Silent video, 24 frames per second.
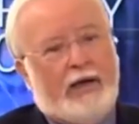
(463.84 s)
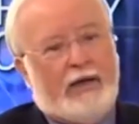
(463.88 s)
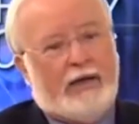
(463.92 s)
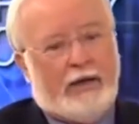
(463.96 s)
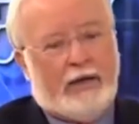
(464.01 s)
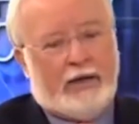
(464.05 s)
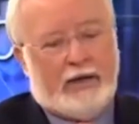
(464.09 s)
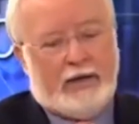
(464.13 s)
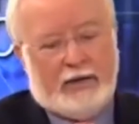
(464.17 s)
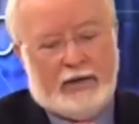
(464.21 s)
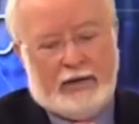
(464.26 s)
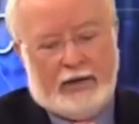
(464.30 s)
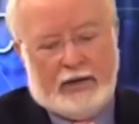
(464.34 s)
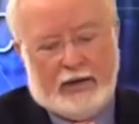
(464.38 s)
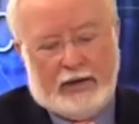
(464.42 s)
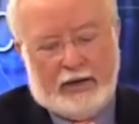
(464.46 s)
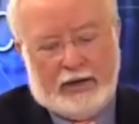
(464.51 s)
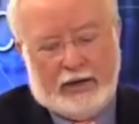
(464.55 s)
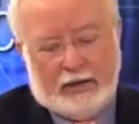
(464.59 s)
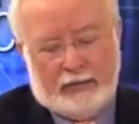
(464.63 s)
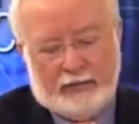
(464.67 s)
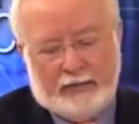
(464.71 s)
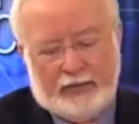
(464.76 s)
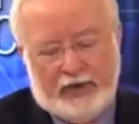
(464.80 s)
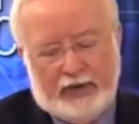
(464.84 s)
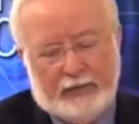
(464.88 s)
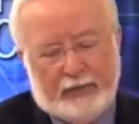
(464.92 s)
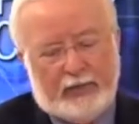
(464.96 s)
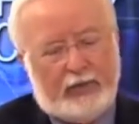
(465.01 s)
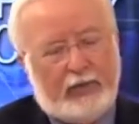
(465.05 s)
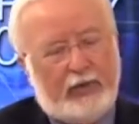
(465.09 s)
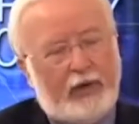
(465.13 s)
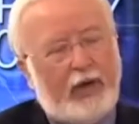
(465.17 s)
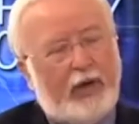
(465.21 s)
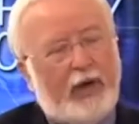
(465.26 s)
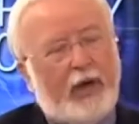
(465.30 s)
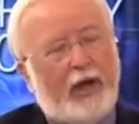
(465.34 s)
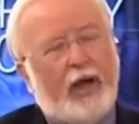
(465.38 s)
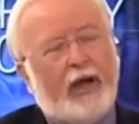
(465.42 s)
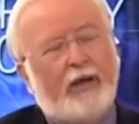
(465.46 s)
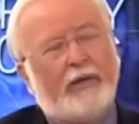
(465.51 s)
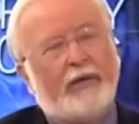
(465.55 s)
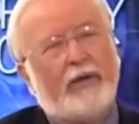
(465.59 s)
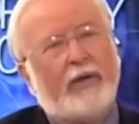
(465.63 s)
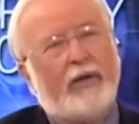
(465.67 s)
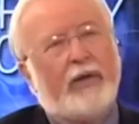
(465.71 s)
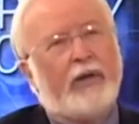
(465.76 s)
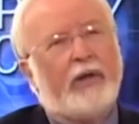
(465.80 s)
And
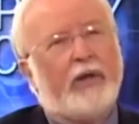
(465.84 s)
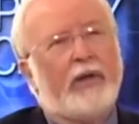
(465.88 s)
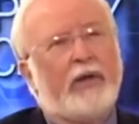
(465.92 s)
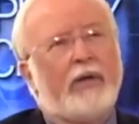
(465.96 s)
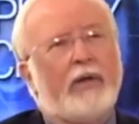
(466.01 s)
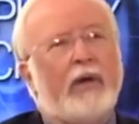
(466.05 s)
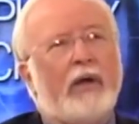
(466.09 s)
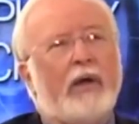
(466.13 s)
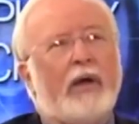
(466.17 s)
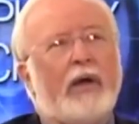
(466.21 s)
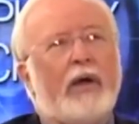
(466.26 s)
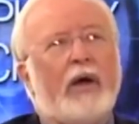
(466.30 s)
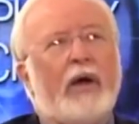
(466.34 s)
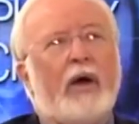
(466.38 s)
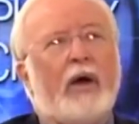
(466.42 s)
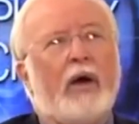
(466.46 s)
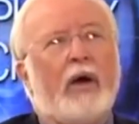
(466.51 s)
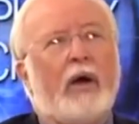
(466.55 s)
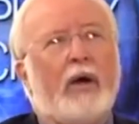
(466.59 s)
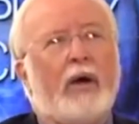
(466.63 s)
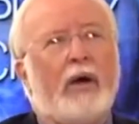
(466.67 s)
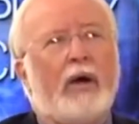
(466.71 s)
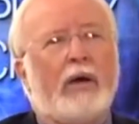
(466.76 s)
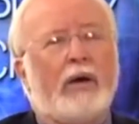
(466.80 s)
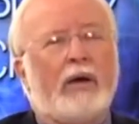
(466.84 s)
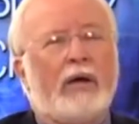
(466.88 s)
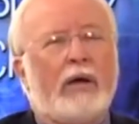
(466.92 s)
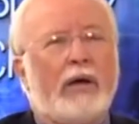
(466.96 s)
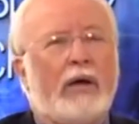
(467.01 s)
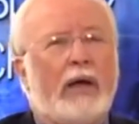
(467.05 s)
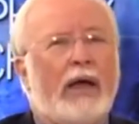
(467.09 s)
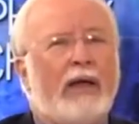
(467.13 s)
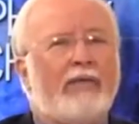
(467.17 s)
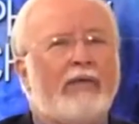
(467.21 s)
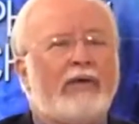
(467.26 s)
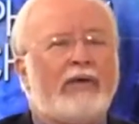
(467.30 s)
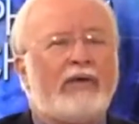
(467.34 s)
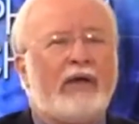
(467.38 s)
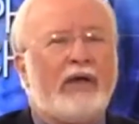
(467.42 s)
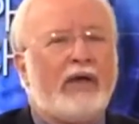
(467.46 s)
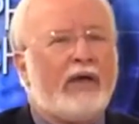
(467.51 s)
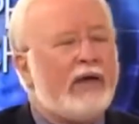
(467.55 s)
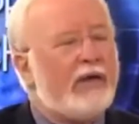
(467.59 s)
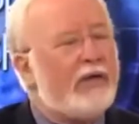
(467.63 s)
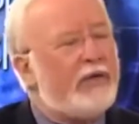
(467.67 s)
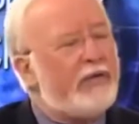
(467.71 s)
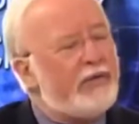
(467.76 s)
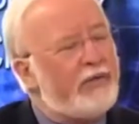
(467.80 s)
people, I think,
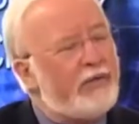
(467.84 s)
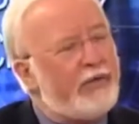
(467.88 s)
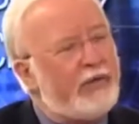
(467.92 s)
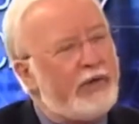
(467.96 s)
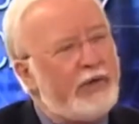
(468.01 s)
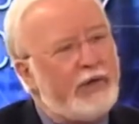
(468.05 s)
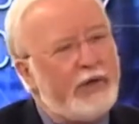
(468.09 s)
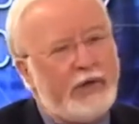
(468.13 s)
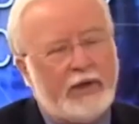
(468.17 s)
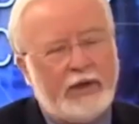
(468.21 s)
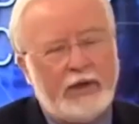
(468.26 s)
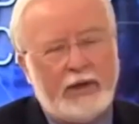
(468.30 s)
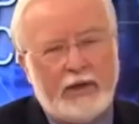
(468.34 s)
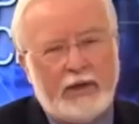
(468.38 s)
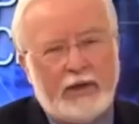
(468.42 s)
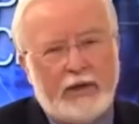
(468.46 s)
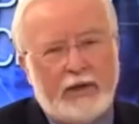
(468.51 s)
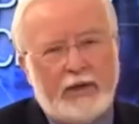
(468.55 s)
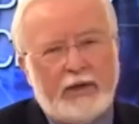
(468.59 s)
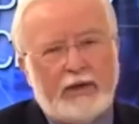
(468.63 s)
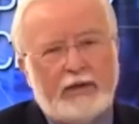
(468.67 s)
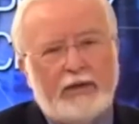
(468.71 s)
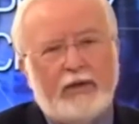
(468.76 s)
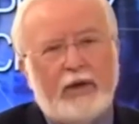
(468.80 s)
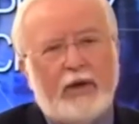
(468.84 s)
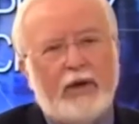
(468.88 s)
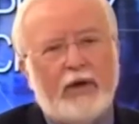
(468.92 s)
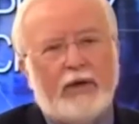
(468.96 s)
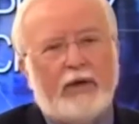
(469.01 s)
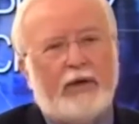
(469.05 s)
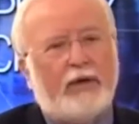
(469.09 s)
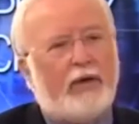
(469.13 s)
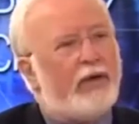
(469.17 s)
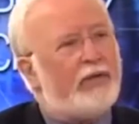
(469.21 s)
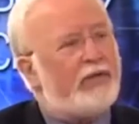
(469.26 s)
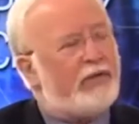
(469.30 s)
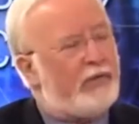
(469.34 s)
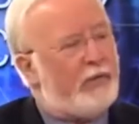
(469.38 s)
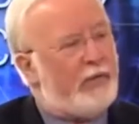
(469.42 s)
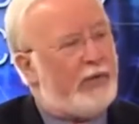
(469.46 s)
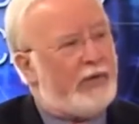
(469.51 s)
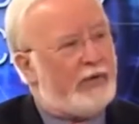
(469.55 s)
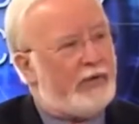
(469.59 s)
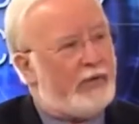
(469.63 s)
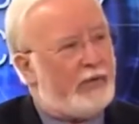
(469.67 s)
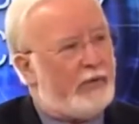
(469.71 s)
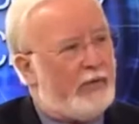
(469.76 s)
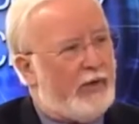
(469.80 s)
have a tendency to
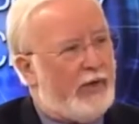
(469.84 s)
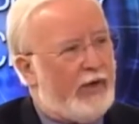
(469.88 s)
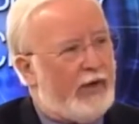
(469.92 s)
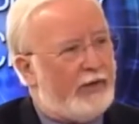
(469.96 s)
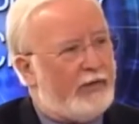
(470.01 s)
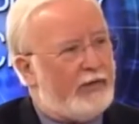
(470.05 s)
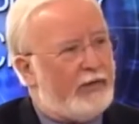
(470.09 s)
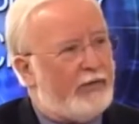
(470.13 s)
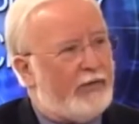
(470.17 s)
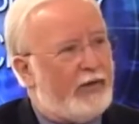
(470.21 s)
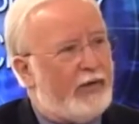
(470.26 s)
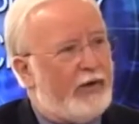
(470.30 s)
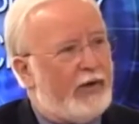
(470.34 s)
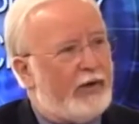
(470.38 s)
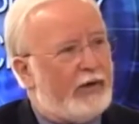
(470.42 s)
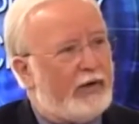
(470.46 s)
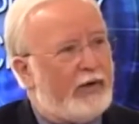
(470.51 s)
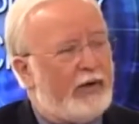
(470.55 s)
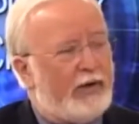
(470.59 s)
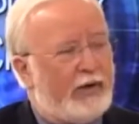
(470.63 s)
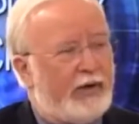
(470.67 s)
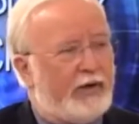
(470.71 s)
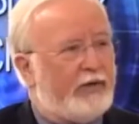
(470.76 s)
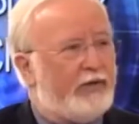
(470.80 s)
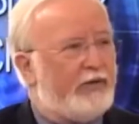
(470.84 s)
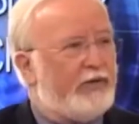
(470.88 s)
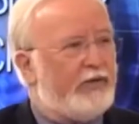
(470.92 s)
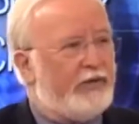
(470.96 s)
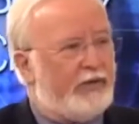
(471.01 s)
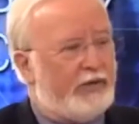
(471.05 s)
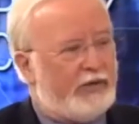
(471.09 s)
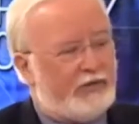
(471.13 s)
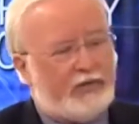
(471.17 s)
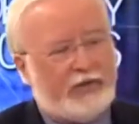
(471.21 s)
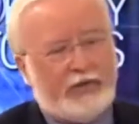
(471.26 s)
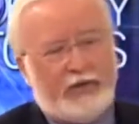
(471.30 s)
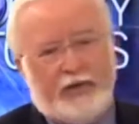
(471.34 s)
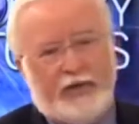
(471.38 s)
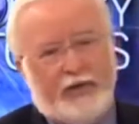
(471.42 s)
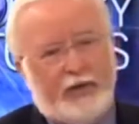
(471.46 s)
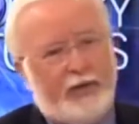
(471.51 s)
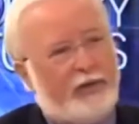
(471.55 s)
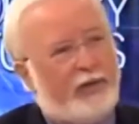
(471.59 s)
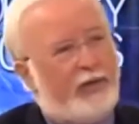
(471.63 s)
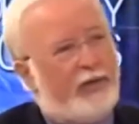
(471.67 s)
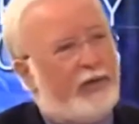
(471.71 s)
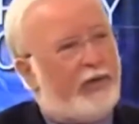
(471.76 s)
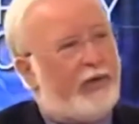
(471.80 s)
underestimate the wrath of God, like it's
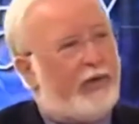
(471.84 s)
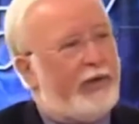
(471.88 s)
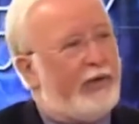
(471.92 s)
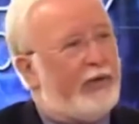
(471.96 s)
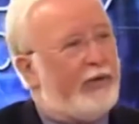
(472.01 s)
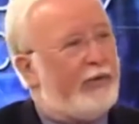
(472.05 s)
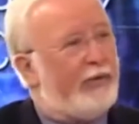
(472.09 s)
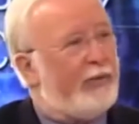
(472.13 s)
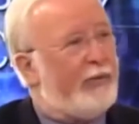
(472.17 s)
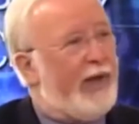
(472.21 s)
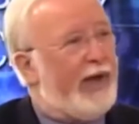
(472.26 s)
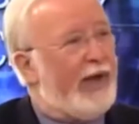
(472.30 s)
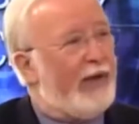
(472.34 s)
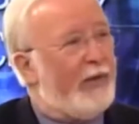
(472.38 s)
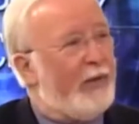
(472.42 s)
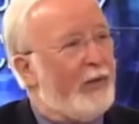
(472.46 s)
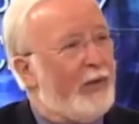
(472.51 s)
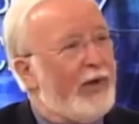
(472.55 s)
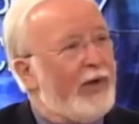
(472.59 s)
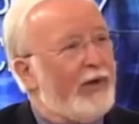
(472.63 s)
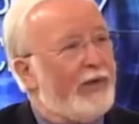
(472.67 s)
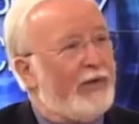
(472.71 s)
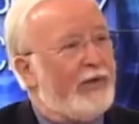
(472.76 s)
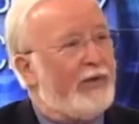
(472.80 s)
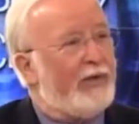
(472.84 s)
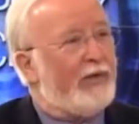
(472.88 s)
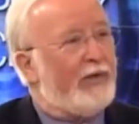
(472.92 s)
just another period of bad